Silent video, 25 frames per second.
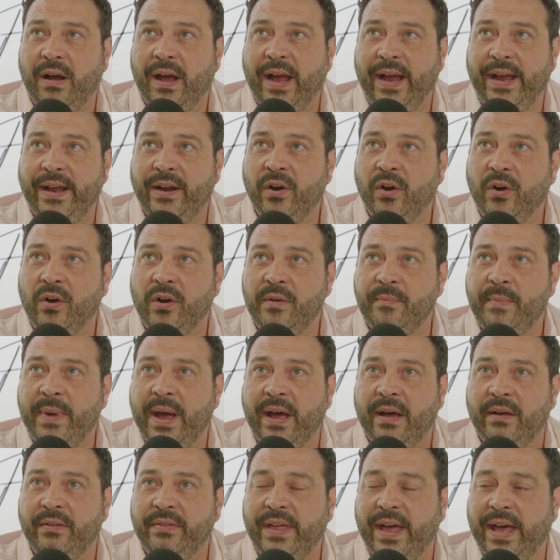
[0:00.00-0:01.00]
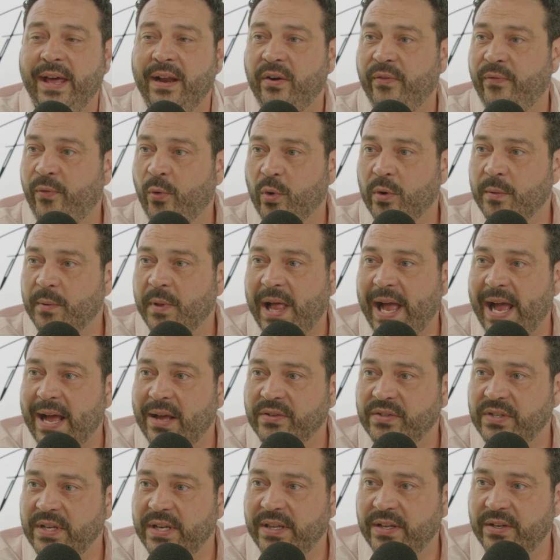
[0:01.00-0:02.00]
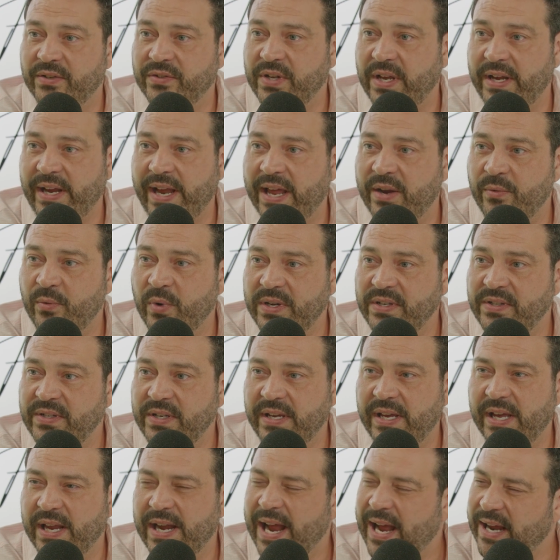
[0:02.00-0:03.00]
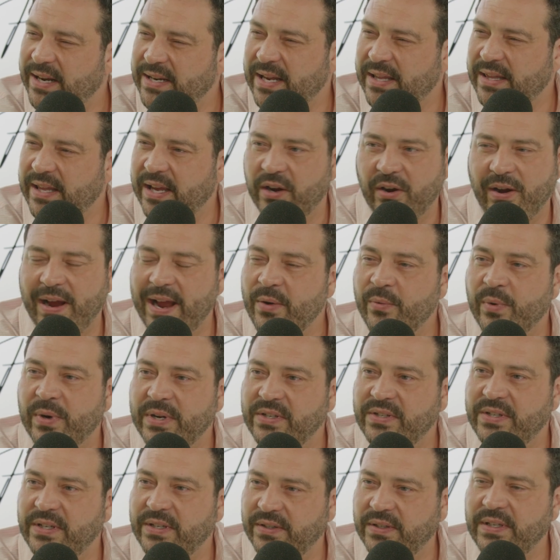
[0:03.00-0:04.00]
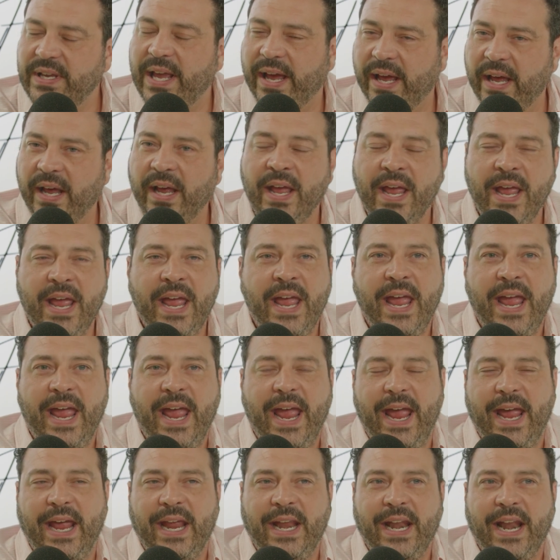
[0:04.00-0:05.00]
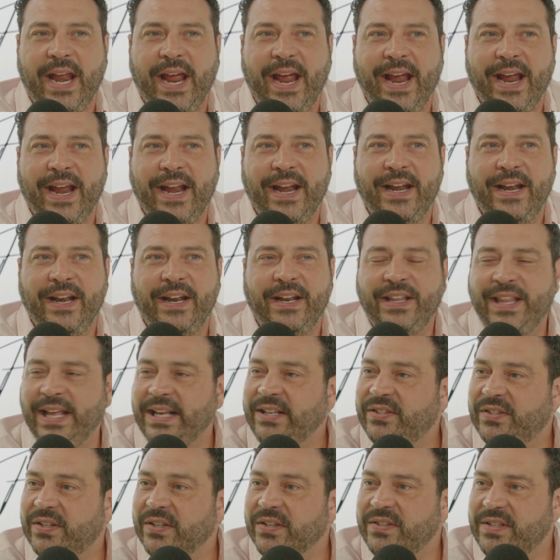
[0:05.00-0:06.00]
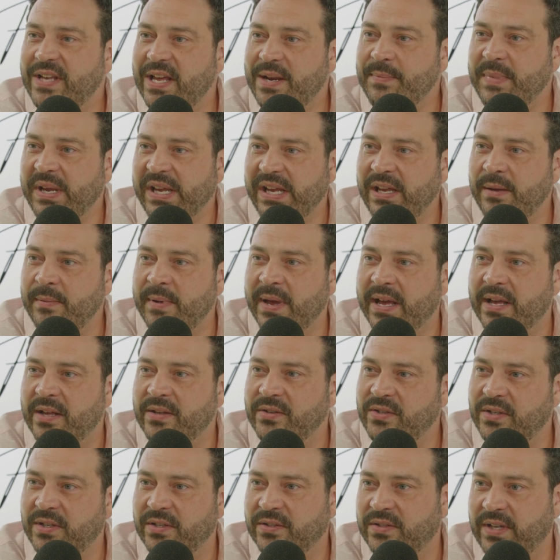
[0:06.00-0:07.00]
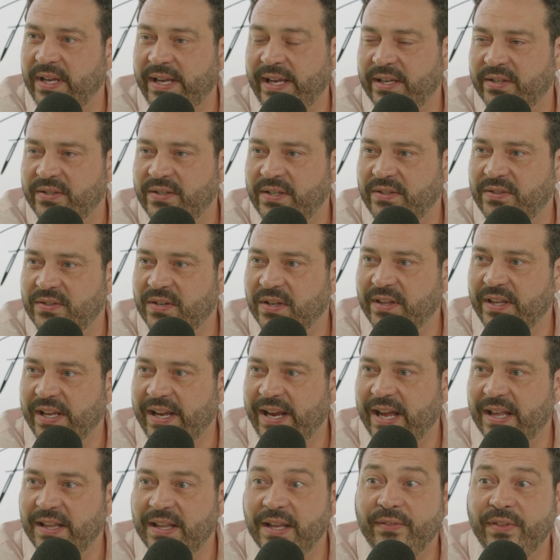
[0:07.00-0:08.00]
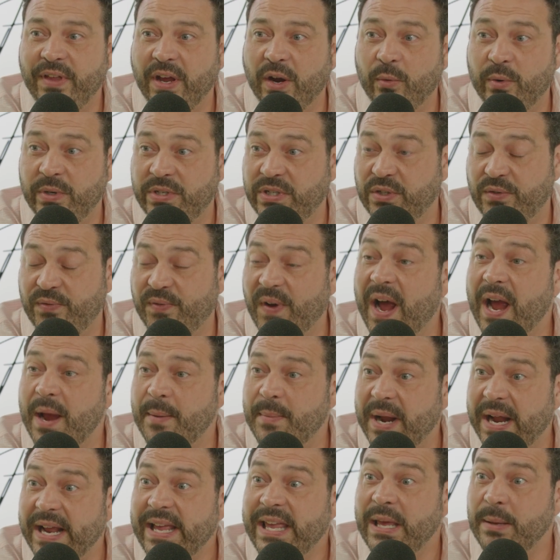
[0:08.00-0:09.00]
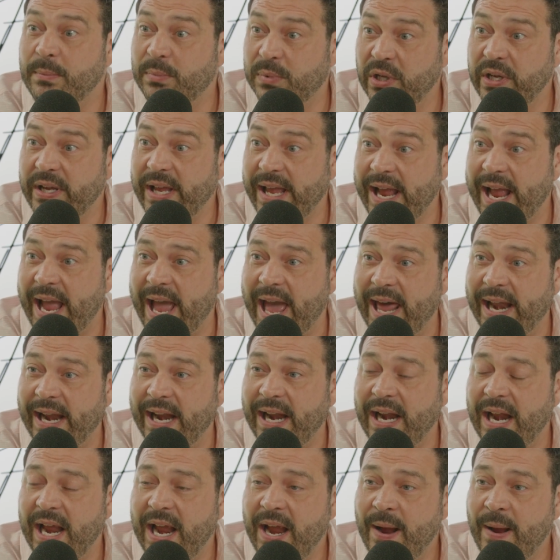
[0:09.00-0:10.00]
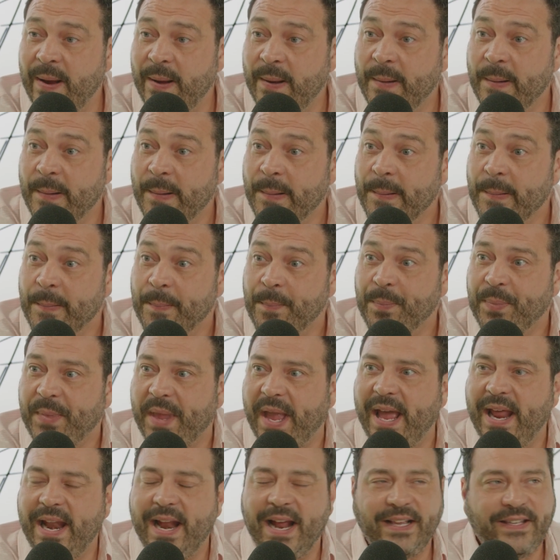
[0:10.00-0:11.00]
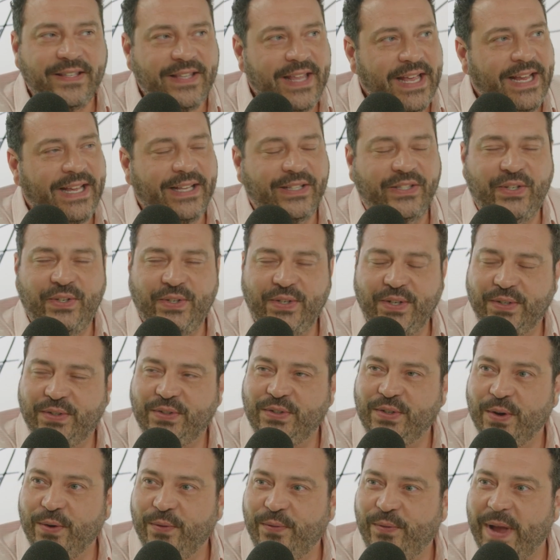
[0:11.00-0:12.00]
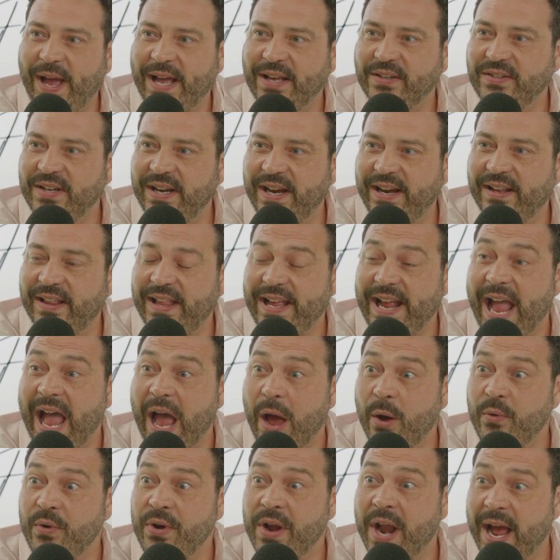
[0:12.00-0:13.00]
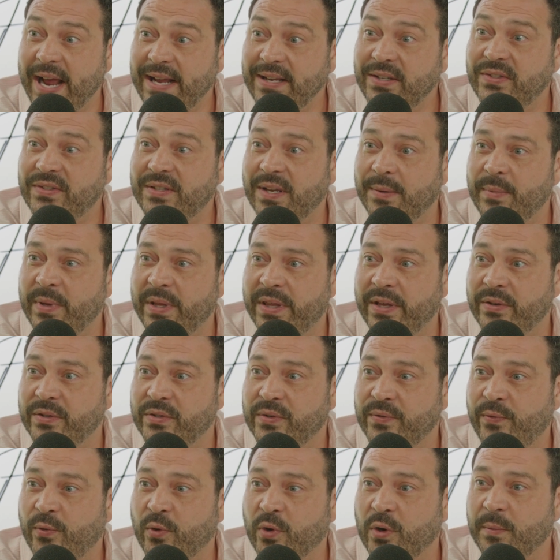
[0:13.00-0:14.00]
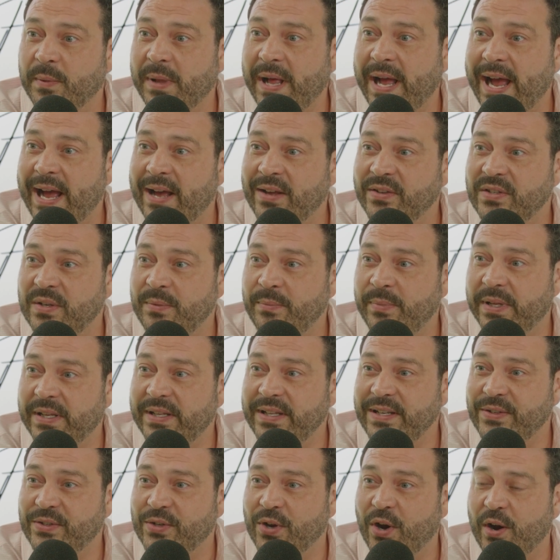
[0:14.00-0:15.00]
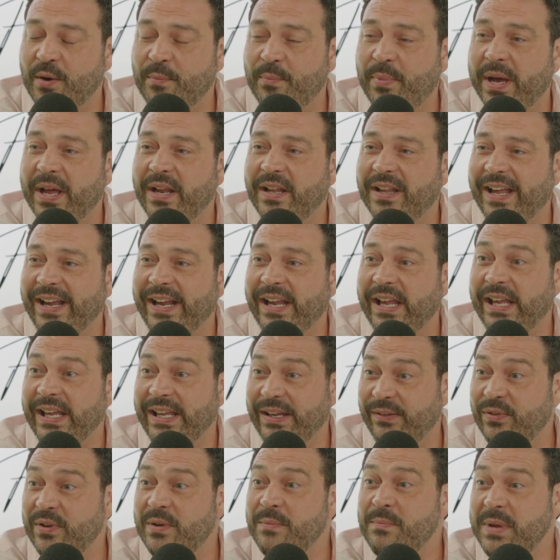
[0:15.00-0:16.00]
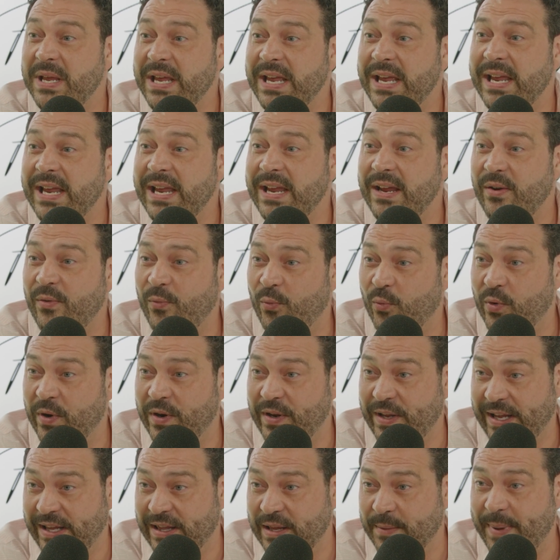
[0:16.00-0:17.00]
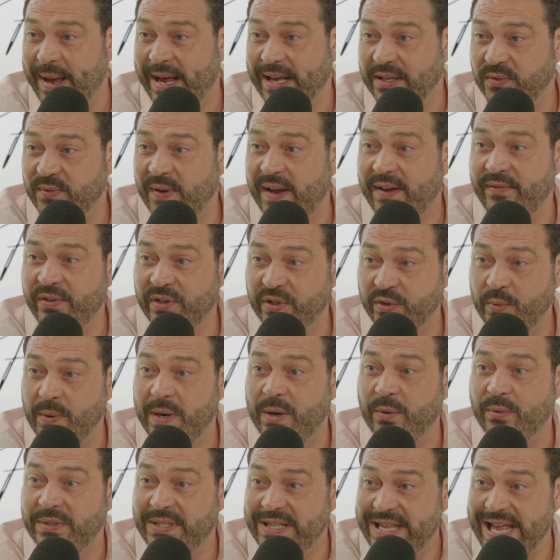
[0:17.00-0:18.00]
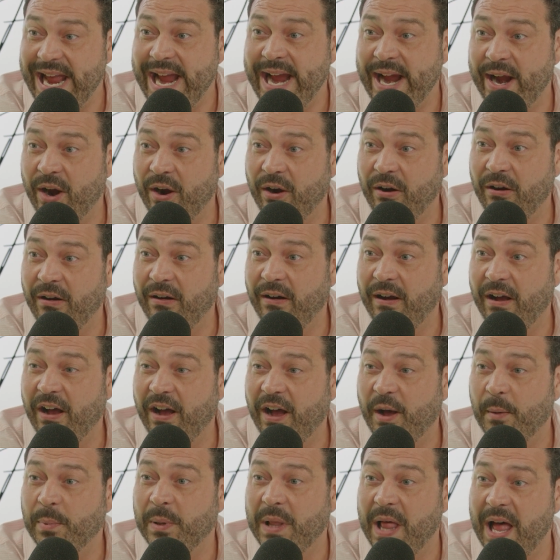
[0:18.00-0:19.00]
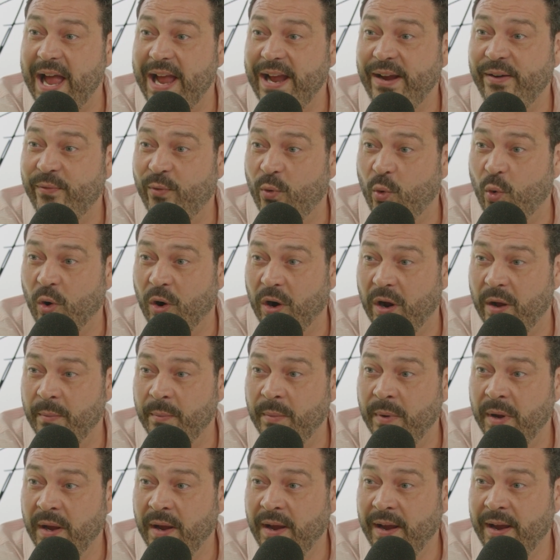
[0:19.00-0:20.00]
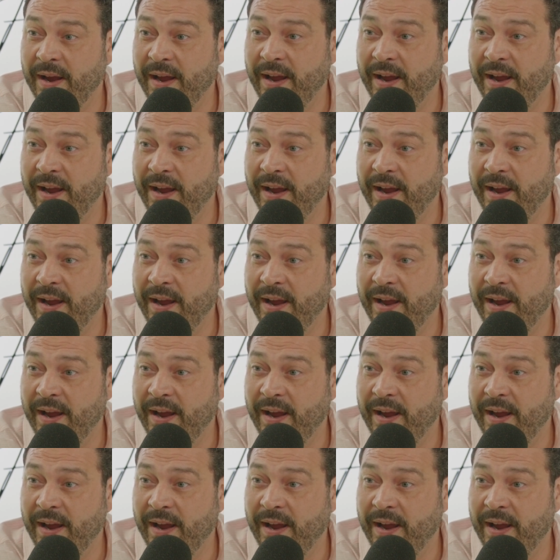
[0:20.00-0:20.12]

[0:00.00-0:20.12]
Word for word: I had heard about that affordable housing. There's like NYC Connect, I think, or NYC, mm-hmm. yep. yeah. And yep. and they still send me emails because I mm-hmm. guess they still think I right. live there, which is fine. But right. I keep looking at it's like it. Like a two year lag. And I think it's just so fascinating, like how nice some of those affordable yeah. housing buildings are. Yeah. But like even me, what in the past five years when I was there mm-hmm. applying for them, yep.